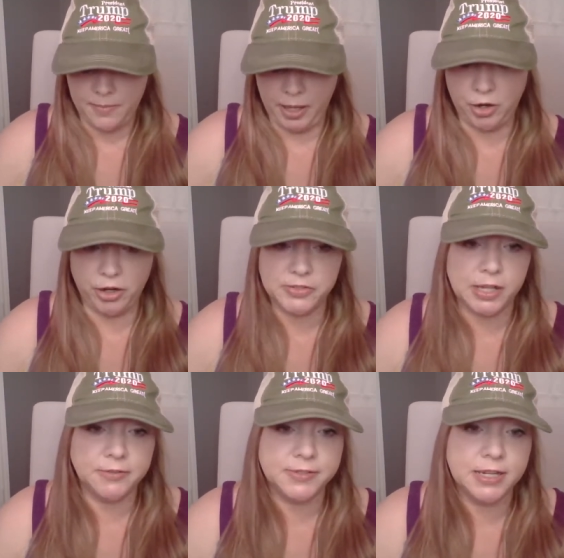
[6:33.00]
my inner
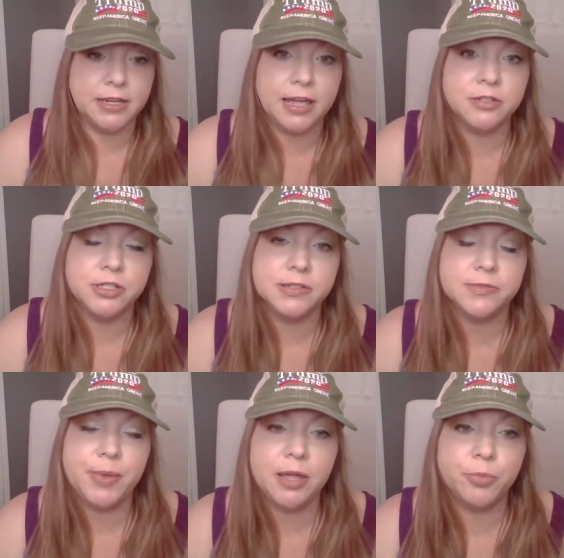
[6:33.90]
self said, yes,
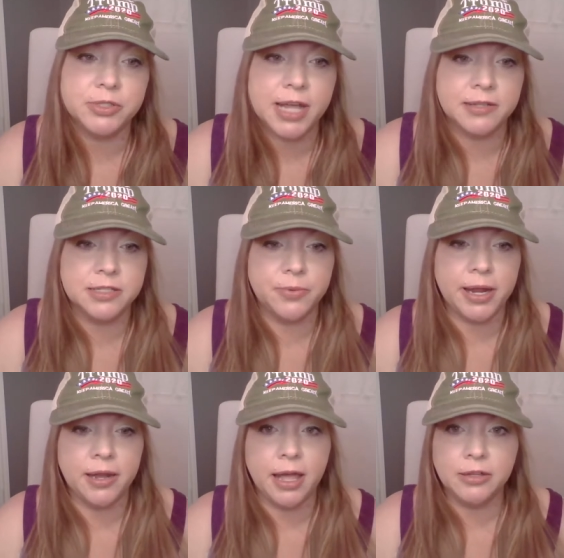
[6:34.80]
she's being protected
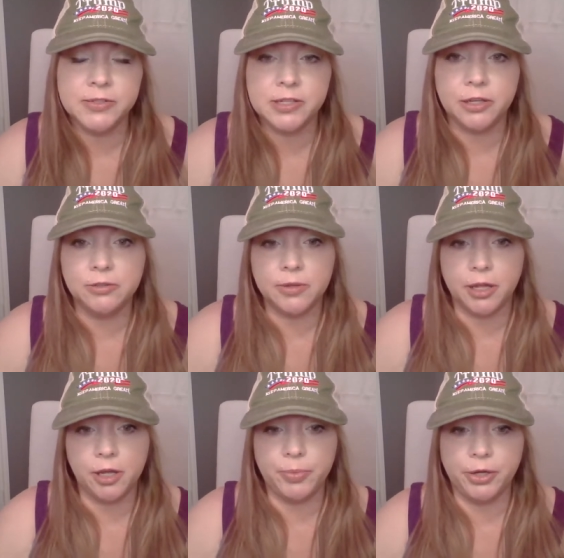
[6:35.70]
right now. So
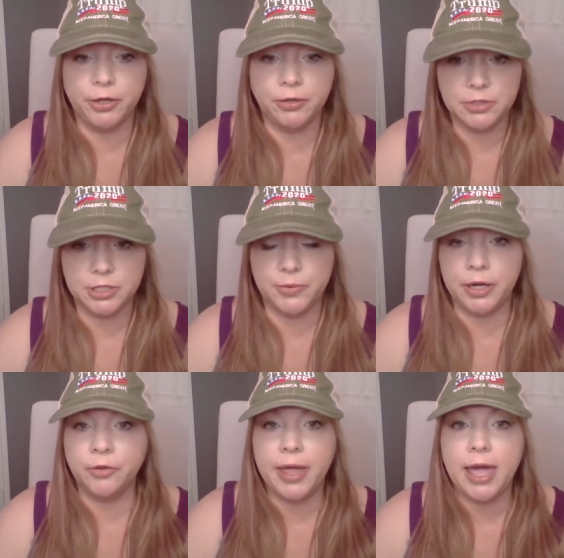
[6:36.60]
I hope you're
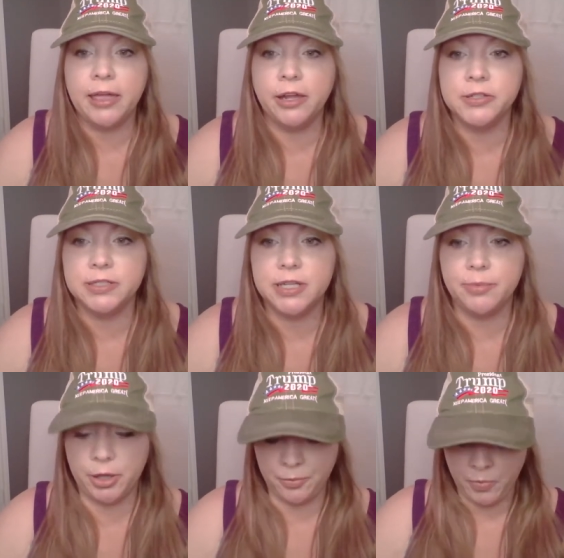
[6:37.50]
doing okay, Kirsten
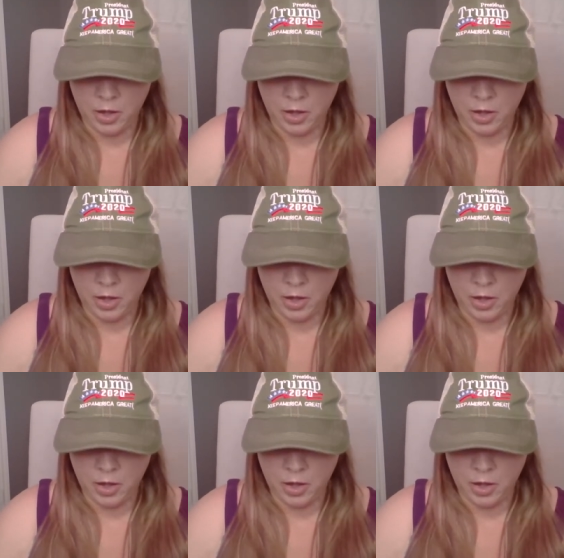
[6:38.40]
W.